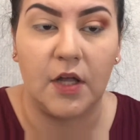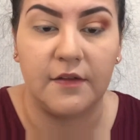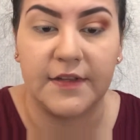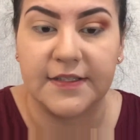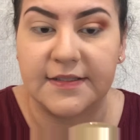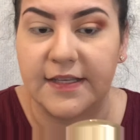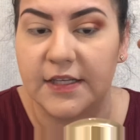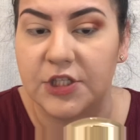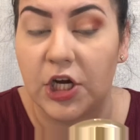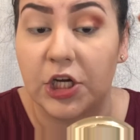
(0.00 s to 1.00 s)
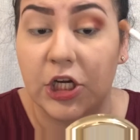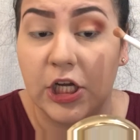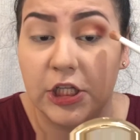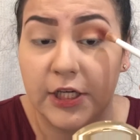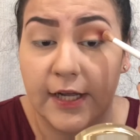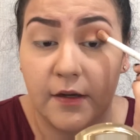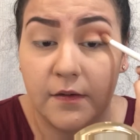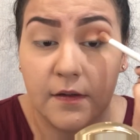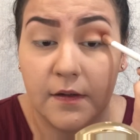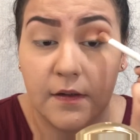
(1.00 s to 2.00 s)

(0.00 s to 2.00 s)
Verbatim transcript: all of this like darker color now.